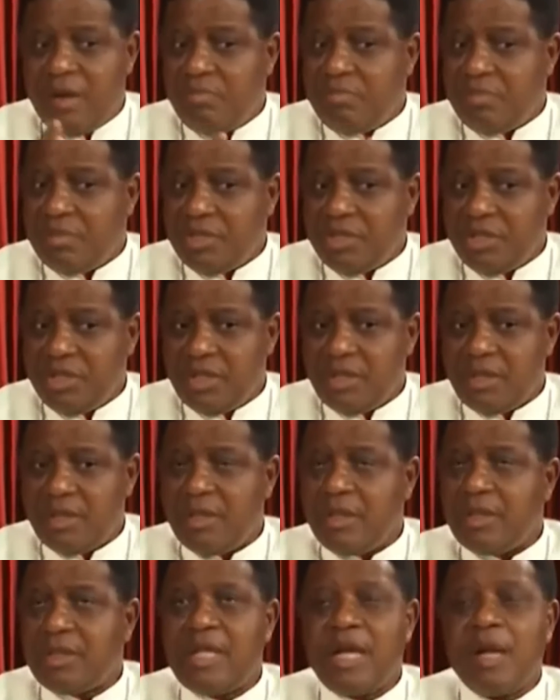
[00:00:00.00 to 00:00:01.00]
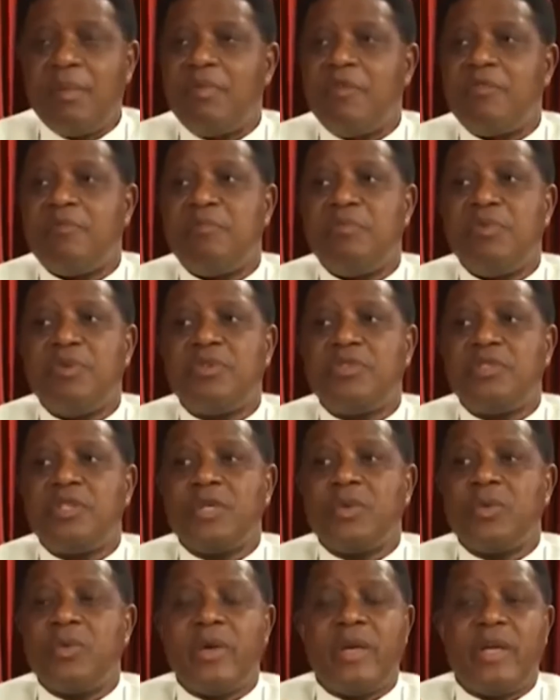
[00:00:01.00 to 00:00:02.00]
appreciate the type of
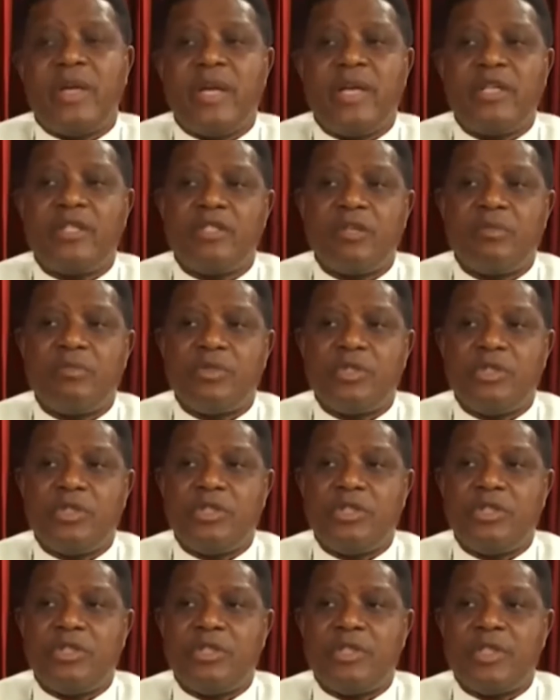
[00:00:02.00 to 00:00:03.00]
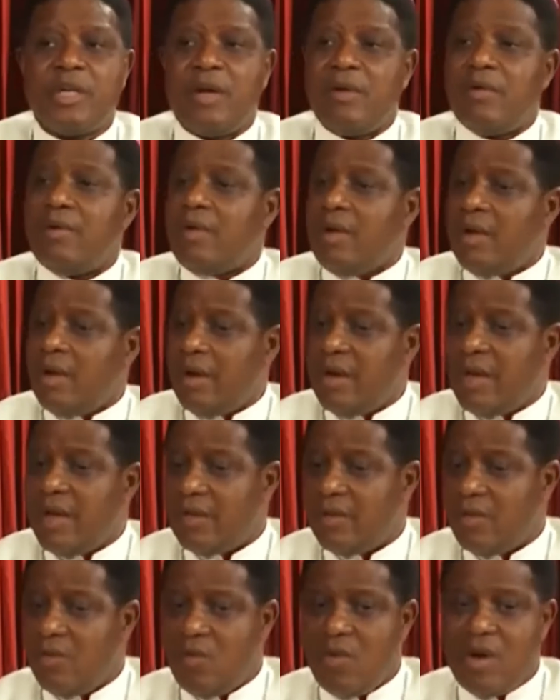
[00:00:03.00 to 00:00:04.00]
music we hear in some churches now
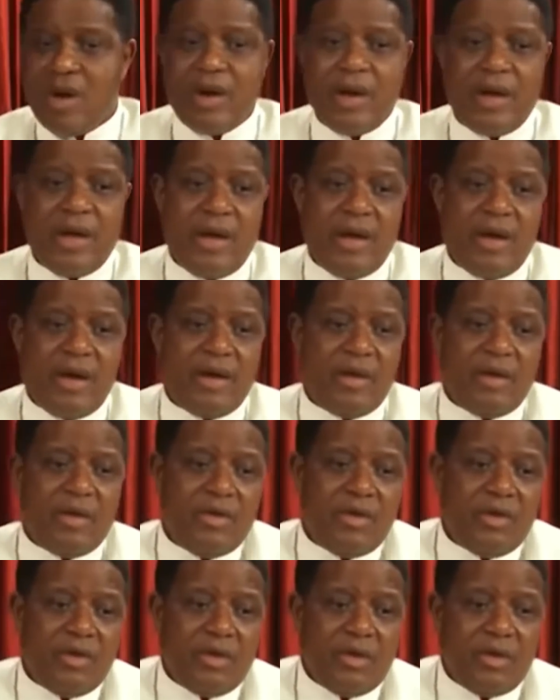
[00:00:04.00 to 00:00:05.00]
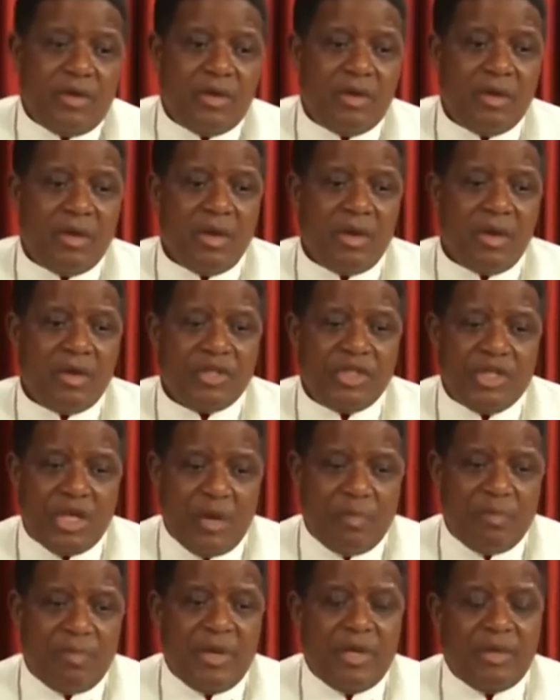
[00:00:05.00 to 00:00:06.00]
like the one i heard in your
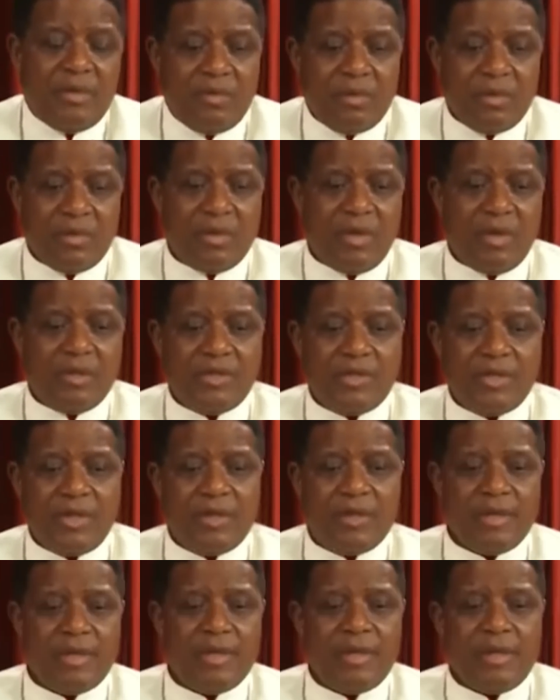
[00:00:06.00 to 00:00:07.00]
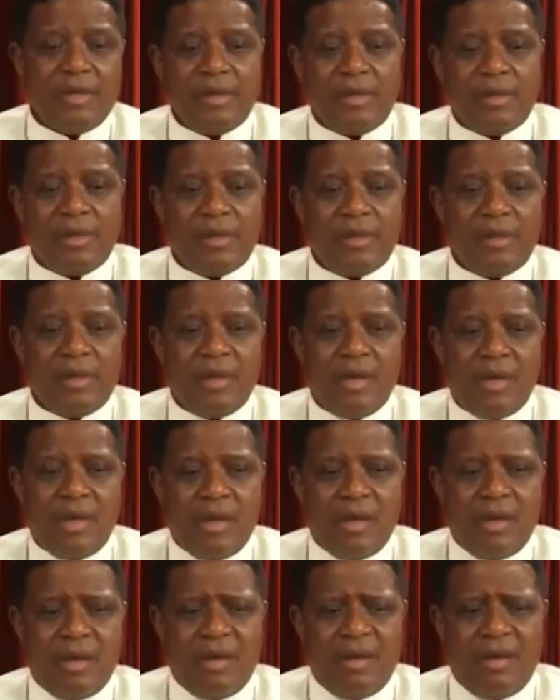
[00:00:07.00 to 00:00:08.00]
chaplain on sunday
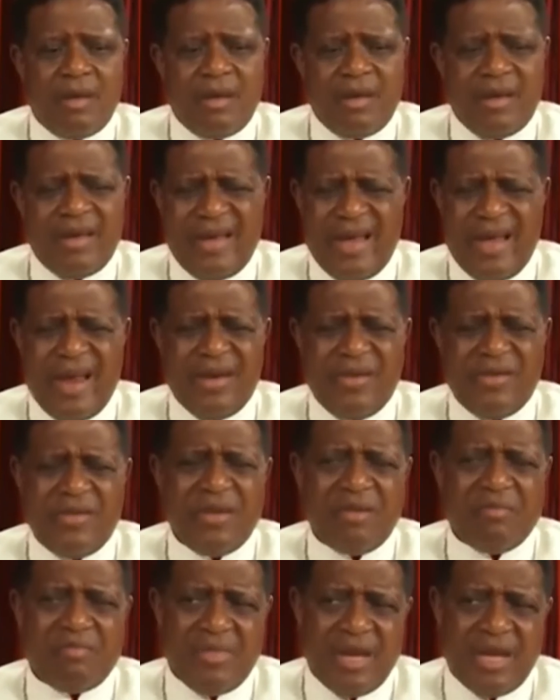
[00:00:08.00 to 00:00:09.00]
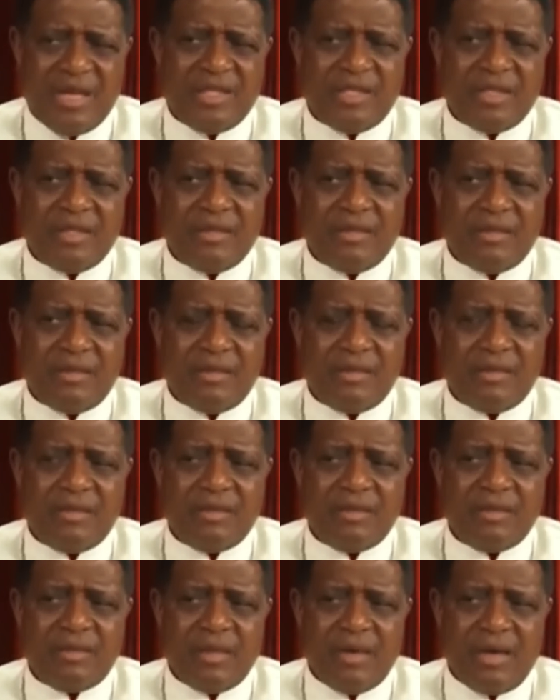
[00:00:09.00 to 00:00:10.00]
can you imagine
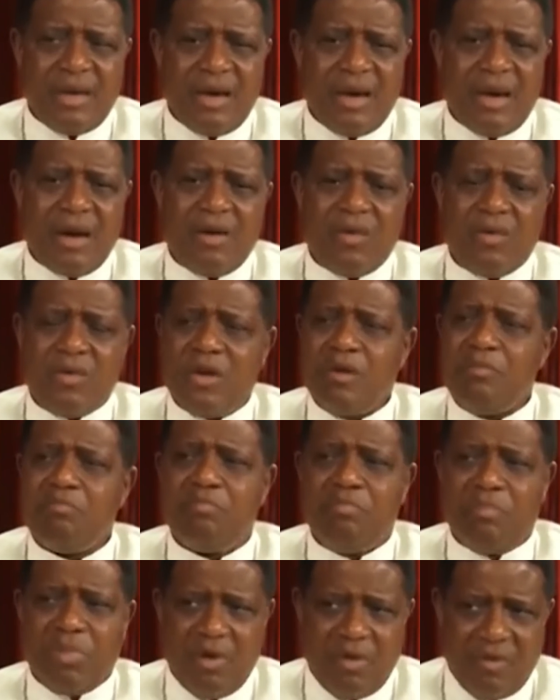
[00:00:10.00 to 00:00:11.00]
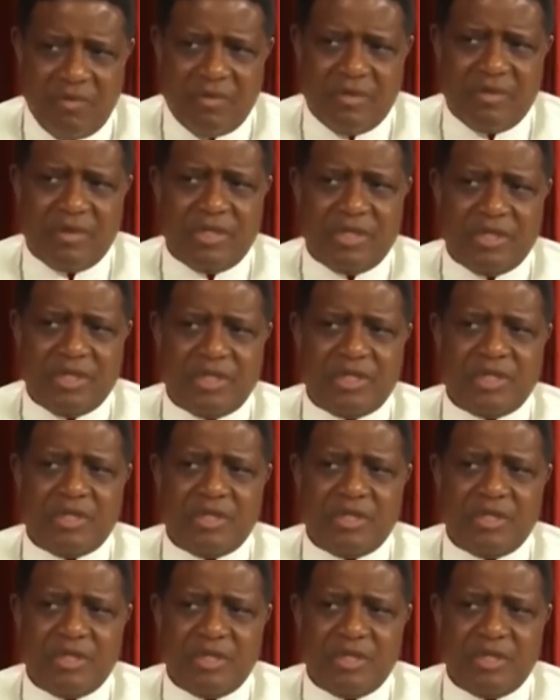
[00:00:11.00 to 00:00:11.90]
how impoverished